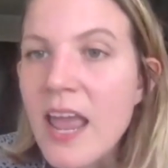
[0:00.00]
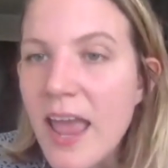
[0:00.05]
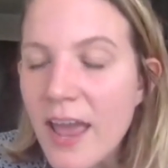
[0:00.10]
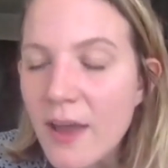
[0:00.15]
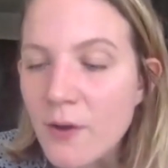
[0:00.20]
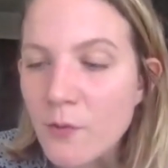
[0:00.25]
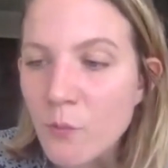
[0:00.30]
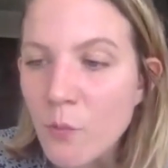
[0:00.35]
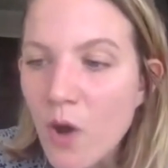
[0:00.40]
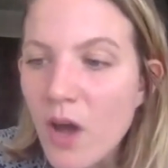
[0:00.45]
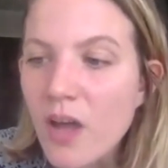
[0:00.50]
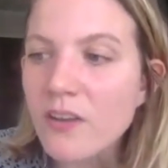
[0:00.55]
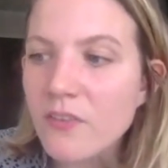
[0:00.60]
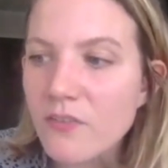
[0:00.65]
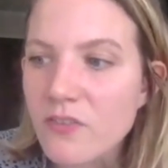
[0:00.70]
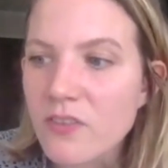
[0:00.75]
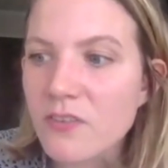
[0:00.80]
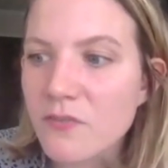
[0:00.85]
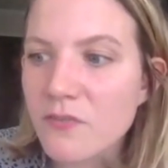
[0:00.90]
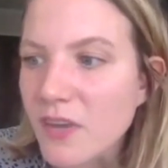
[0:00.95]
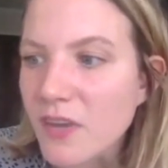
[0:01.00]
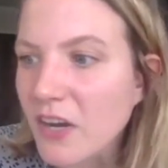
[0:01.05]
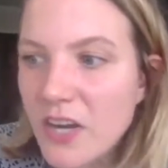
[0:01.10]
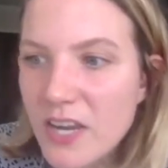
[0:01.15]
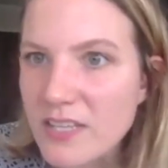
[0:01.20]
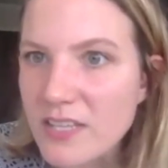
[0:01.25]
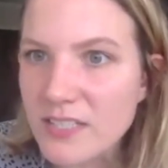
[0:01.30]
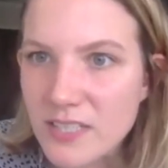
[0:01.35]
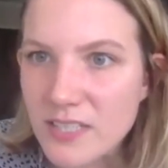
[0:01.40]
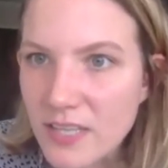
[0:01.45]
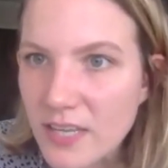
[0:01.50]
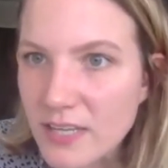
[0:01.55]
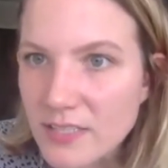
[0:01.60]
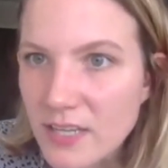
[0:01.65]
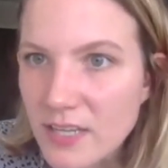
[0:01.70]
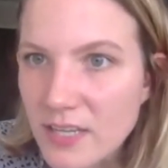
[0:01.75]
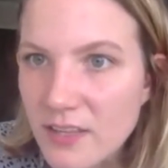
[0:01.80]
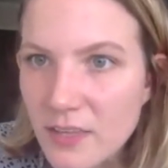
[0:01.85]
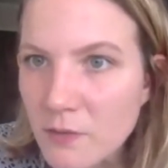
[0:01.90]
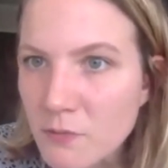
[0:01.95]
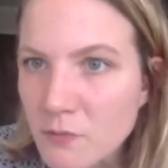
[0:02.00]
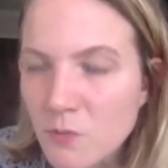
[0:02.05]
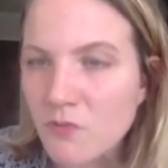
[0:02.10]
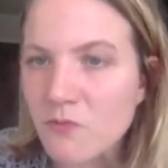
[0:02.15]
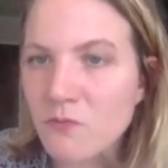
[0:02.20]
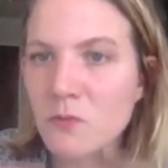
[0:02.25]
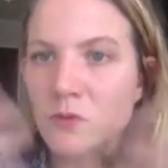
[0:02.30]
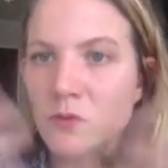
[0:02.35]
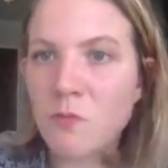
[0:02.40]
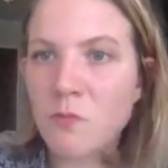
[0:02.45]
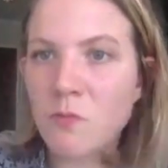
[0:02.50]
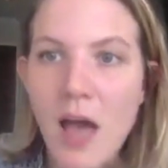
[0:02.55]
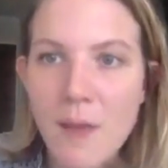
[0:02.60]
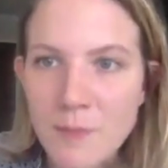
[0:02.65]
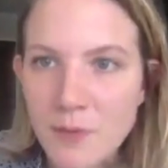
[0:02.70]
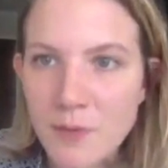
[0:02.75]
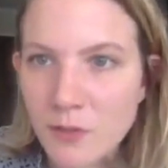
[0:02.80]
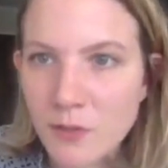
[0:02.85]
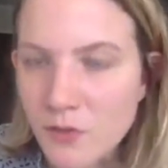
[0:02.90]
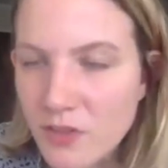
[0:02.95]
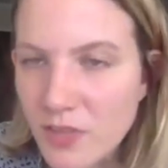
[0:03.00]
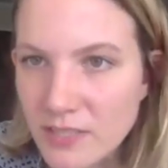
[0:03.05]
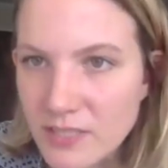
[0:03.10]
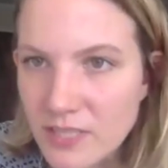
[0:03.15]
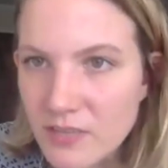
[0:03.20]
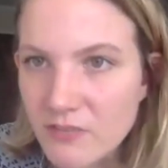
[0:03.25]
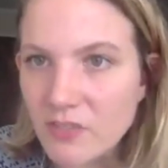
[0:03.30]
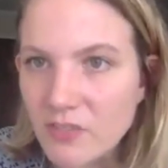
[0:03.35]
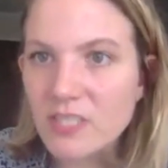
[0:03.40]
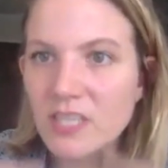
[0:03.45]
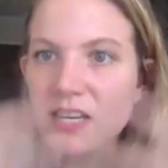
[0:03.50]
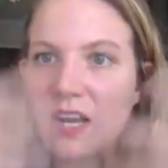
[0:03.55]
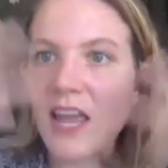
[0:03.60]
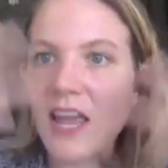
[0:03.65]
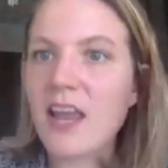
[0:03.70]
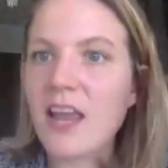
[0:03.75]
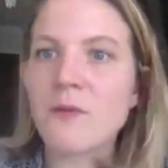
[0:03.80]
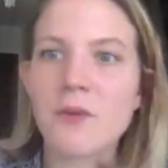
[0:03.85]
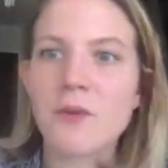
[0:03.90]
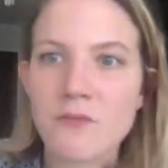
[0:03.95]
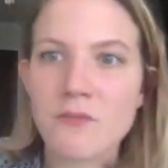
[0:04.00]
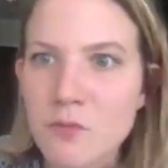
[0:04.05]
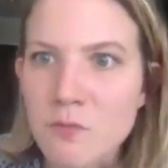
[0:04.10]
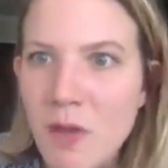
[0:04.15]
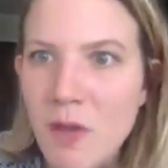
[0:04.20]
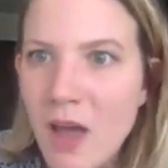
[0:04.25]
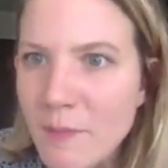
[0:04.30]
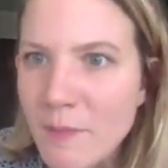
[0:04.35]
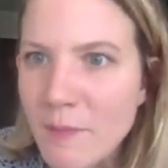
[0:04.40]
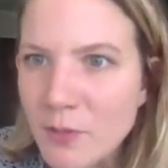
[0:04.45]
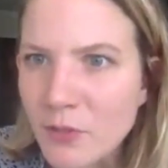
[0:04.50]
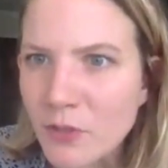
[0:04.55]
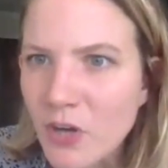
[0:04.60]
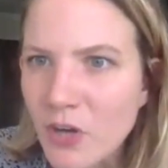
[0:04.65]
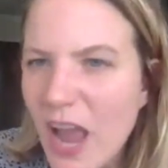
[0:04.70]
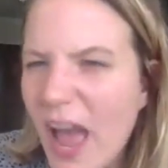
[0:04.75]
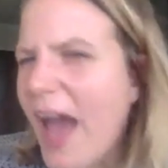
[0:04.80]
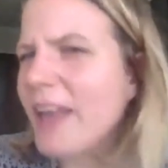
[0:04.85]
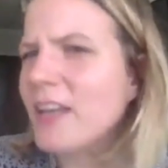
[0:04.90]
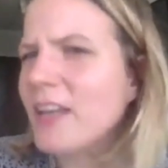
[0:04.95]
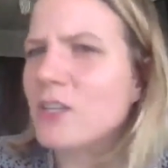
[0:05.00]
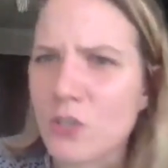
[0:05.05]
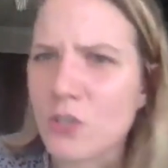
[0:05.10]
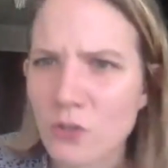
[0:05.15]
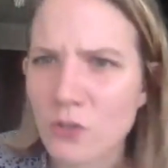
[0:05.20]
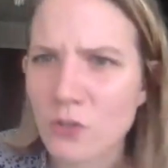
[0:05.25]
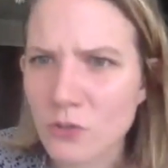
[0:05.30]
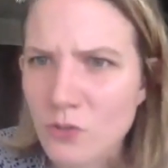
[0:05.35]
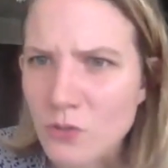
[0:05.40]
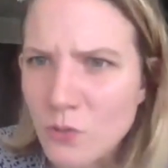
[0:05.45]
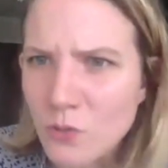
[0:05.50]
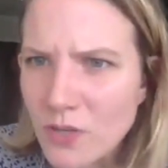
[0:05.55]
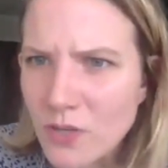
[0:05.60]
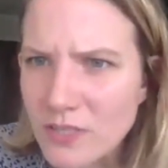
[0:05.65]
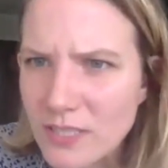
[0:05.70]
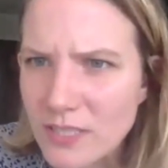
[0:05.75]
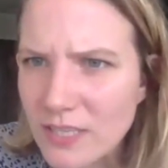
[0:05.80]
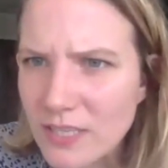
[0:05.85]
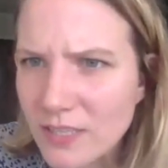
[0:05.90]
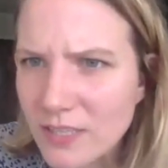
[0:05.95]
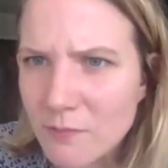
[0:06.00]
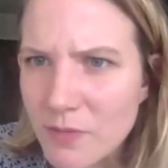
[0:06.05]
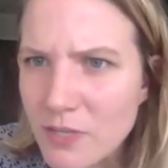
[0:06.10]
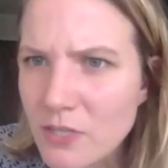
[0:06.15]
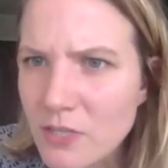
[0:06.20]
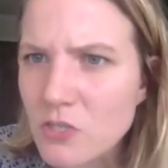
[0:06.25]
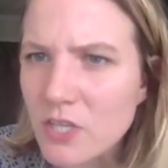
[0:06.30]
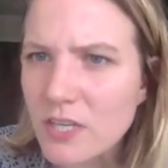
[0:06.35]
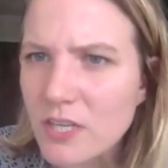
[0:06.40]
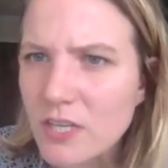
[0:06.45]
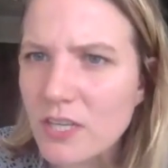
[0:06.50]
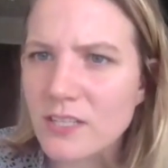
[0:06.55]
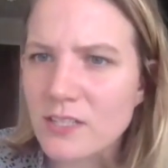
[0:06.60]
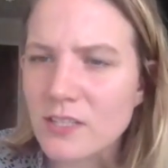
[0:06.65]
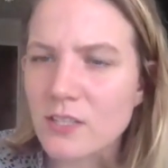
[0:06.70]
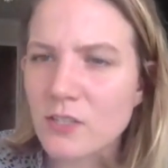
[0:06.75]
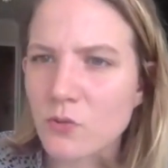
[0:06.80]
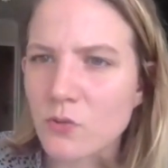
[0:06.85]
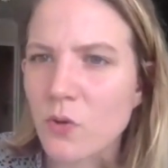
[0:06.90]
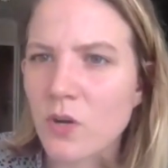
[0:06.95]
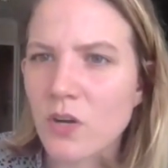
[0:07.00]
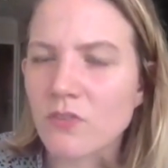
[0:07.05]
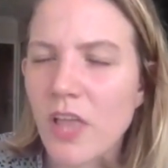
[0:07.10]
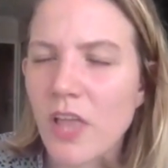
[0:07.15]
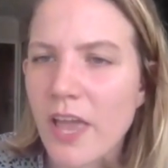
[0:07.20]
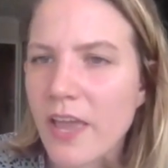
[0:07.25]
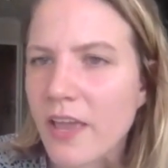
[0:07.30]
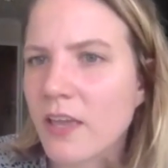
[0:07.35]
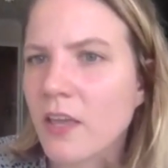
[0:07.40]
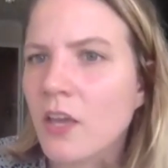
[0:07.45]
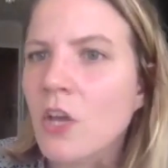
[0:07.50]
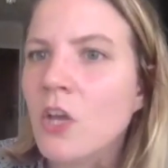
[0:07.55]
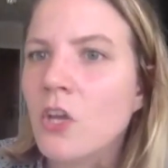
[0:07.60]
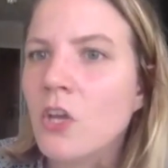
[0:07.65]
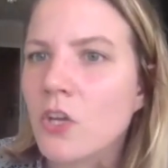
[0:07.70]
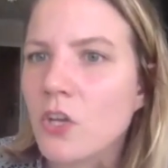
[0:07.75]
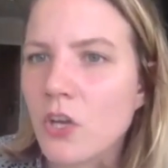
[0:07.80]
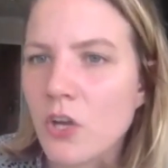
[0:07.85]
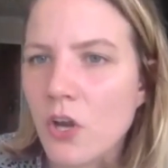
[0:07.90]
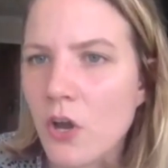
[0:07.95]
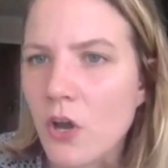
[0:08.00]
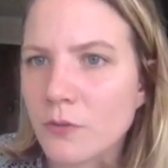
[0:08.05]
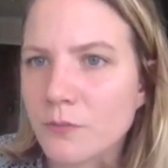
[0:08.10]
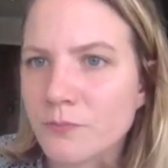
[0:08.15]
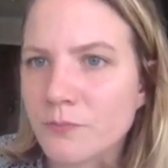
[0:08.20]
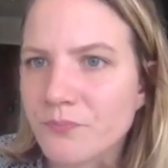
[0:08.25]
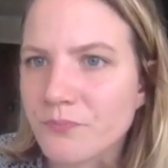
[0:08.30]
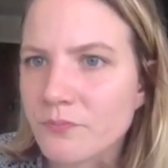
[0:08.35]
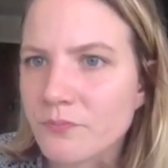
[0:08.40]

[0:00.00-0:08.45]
And one of the various things that I think was one of the most popular things, even today, one of the most popular attitudes towards healing binge eating is the sort of like, you know,